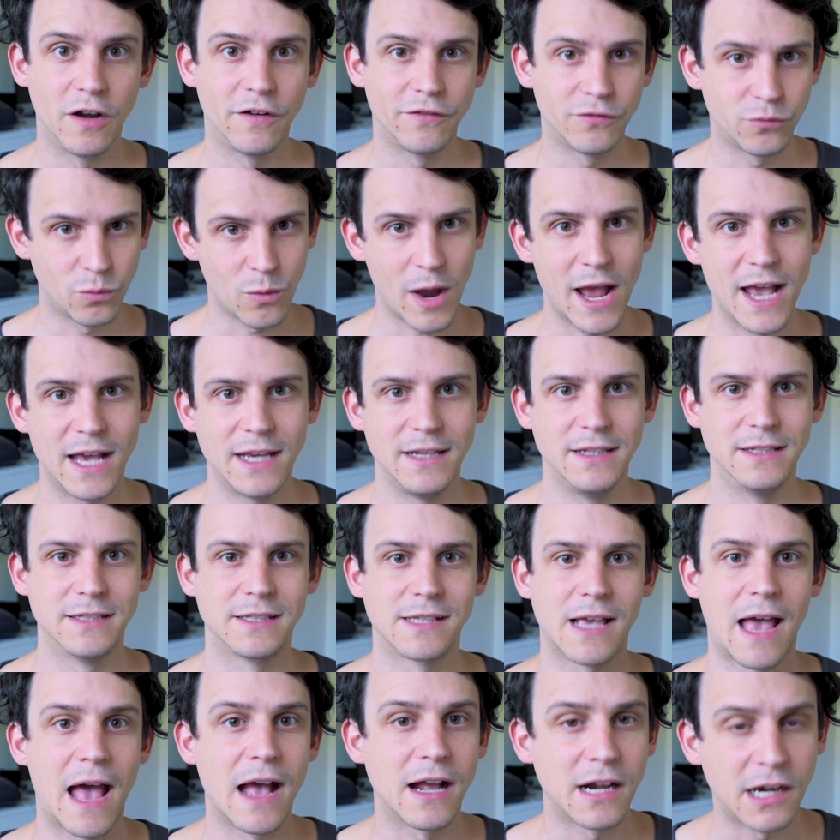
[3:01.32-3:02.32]
of
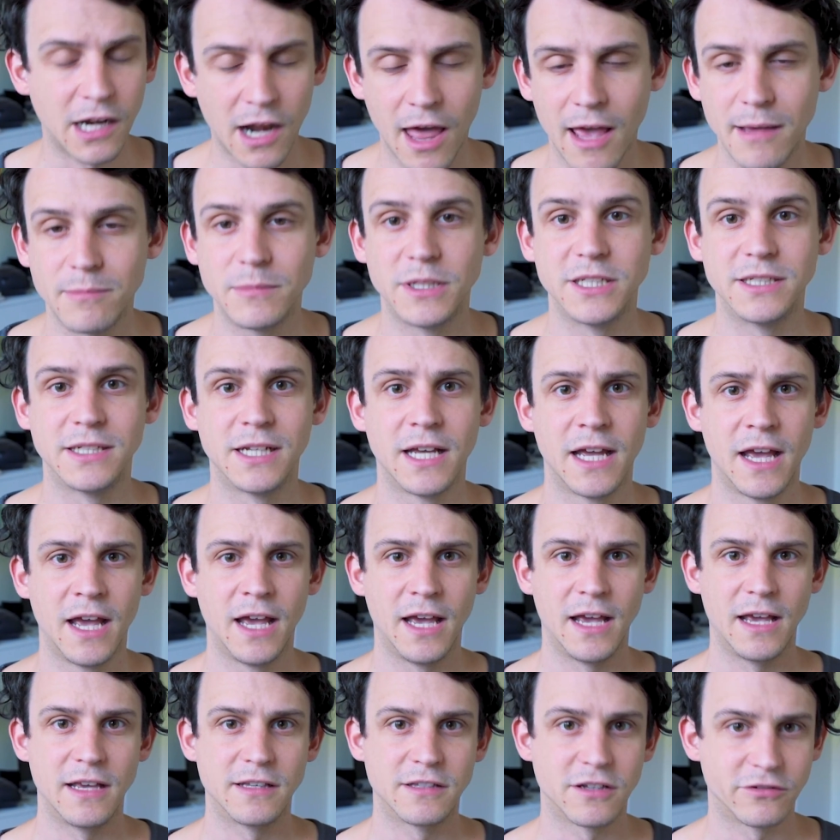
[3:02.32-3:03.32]
ways our climate
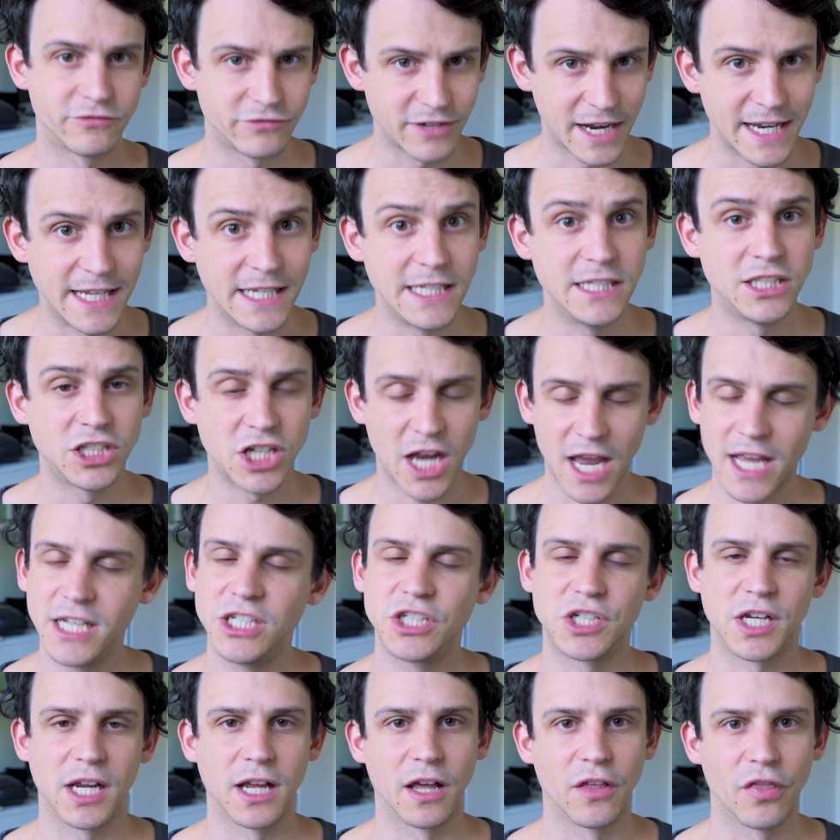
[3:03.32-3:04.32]
is already
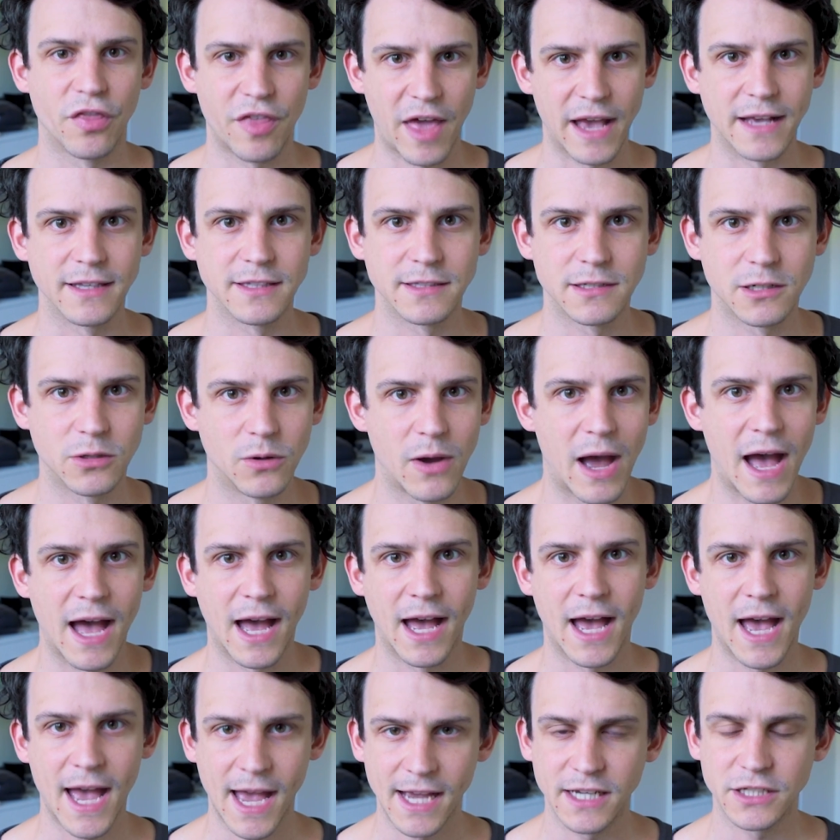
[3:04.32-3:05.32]
changing thanks to
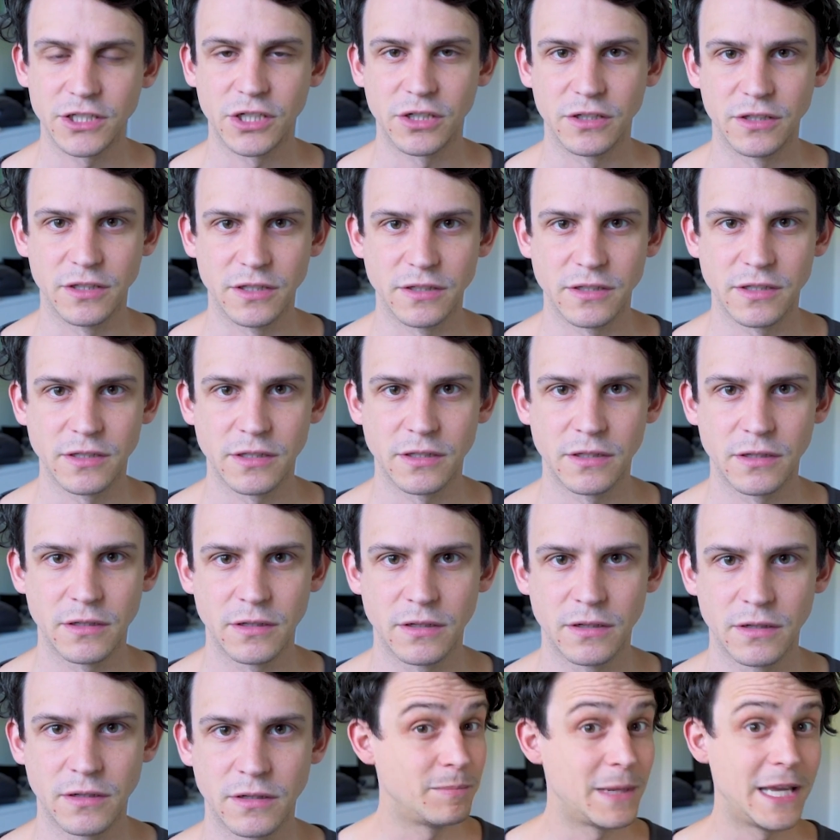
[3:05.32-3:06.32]
our actions.
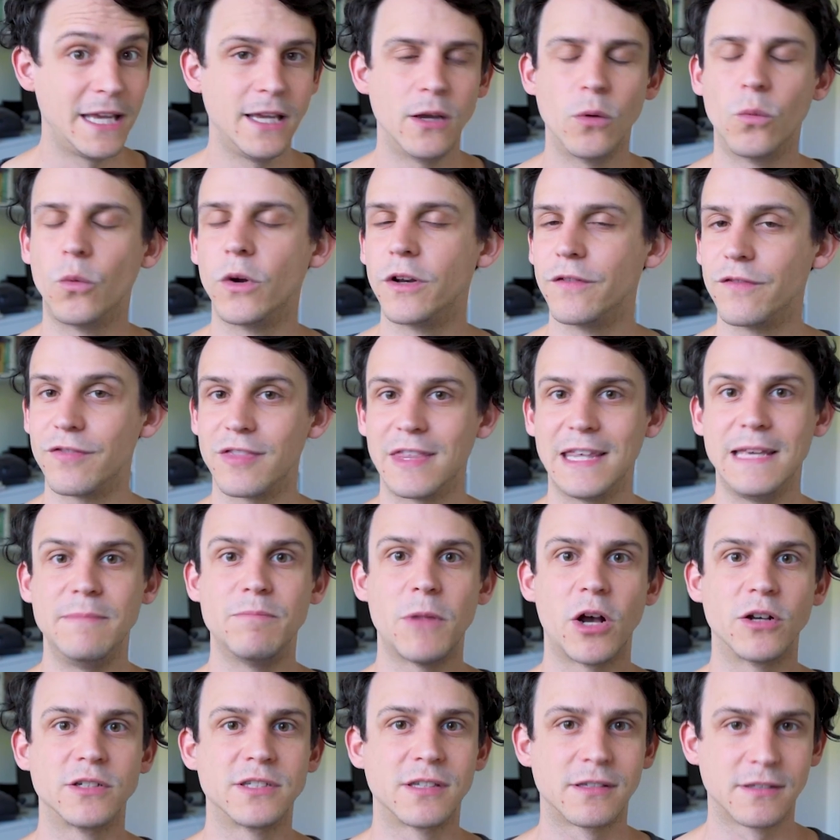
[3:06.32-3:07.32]
For me, one of the
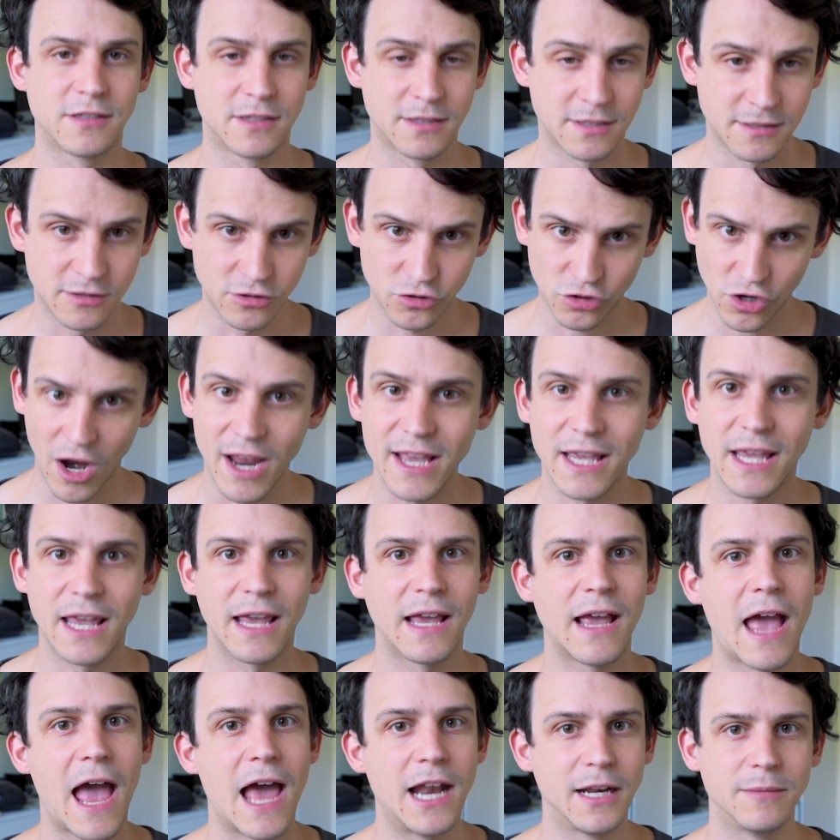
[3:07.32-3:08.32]
most
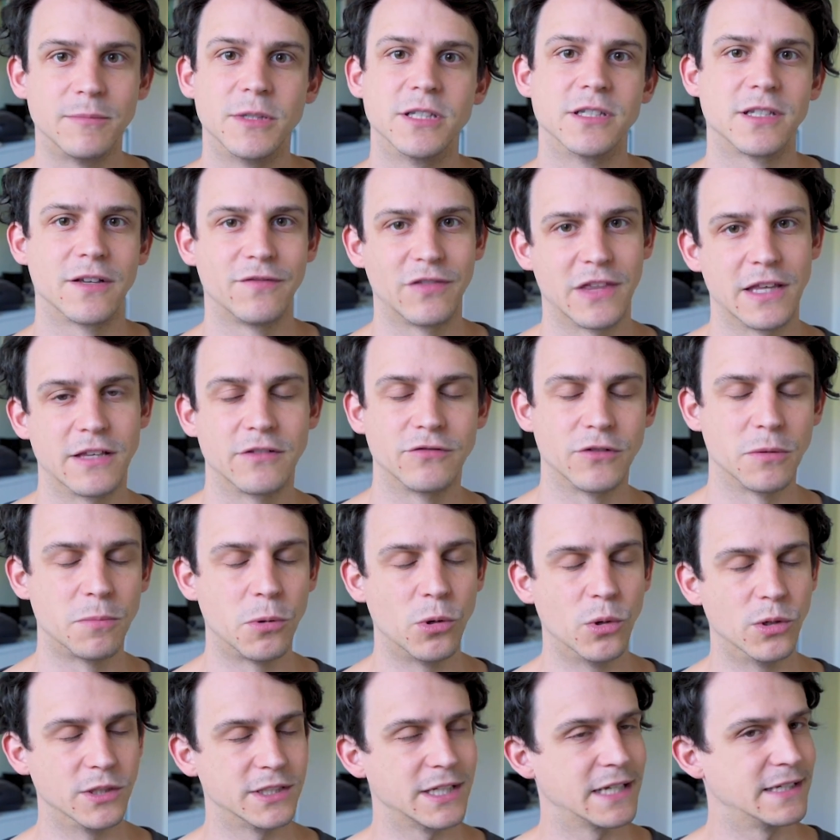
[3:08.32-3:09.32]
striking elements of this
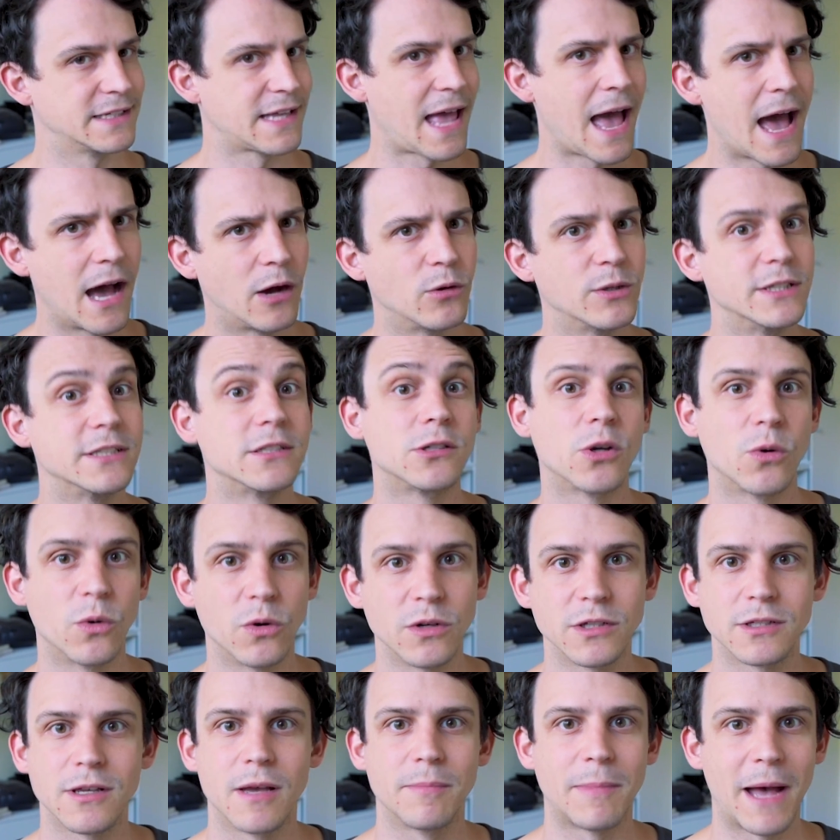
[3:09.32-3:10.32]
report is how it
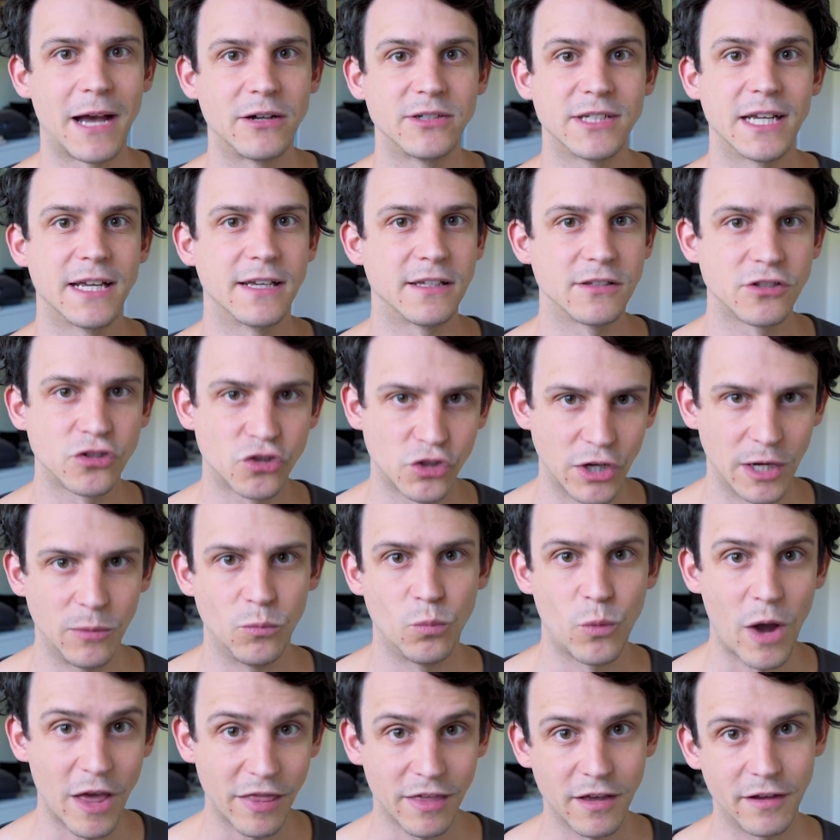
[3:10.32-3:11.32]
talks about
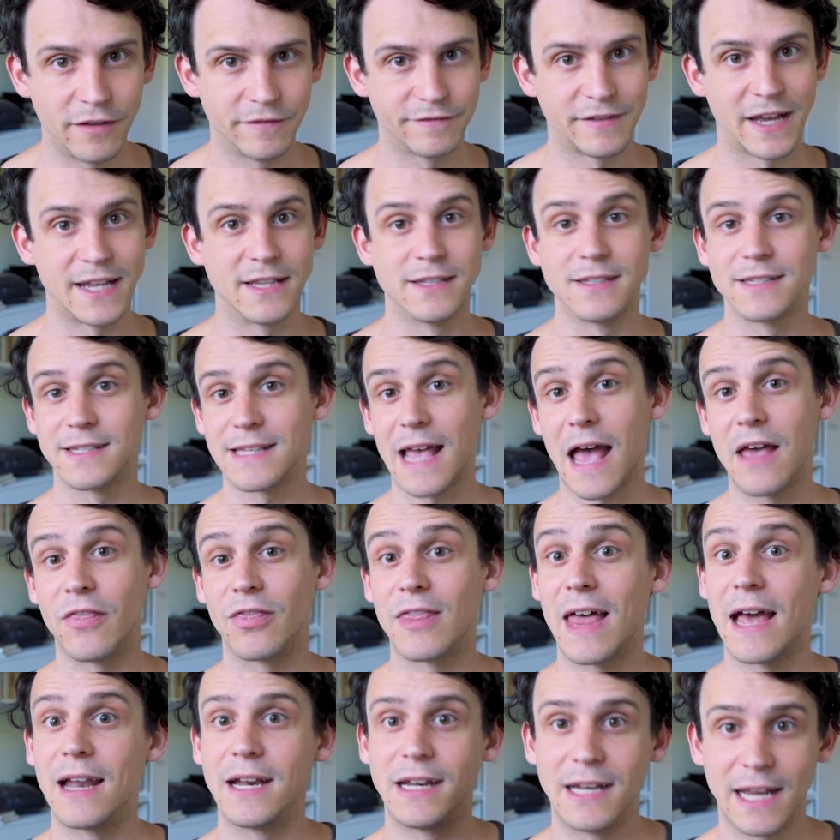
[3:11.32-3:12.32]
extreme weather events
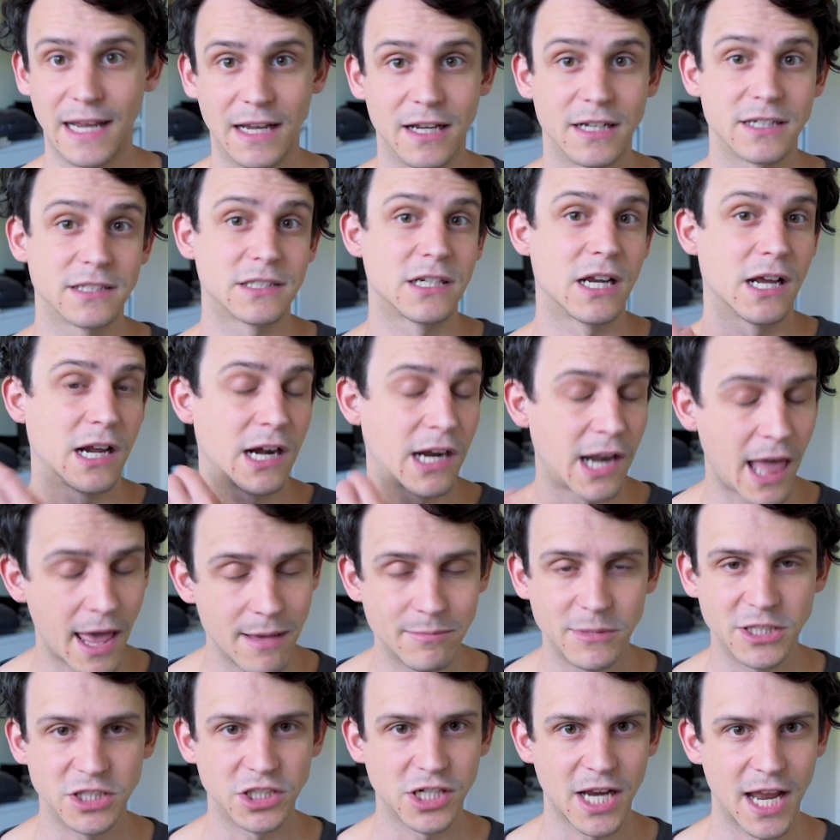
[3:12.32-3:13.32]
and their link to
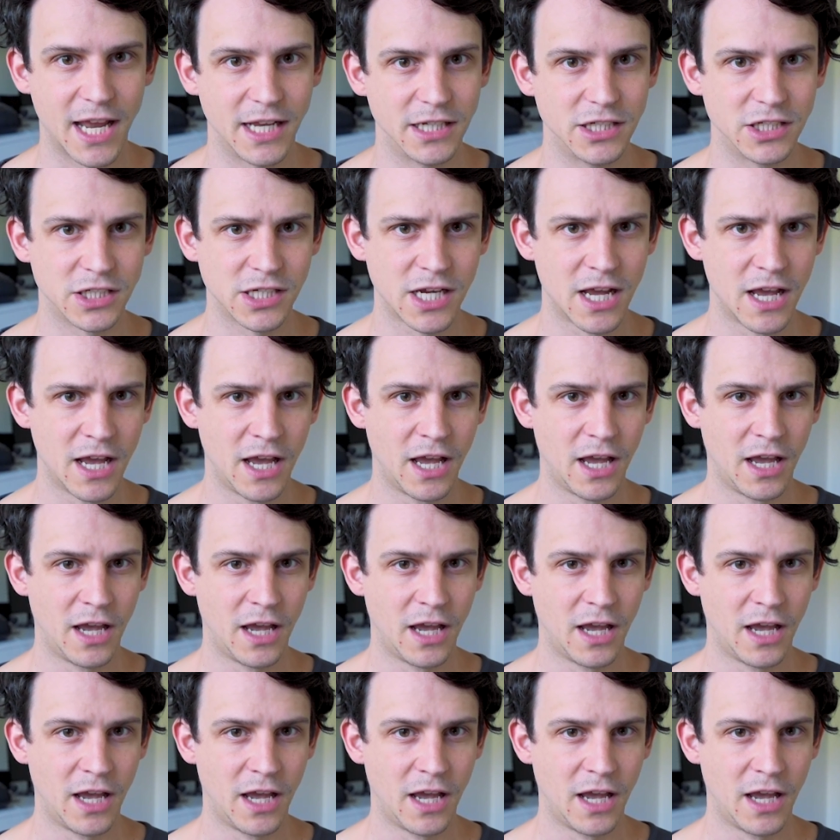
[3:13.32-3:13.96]
climate change.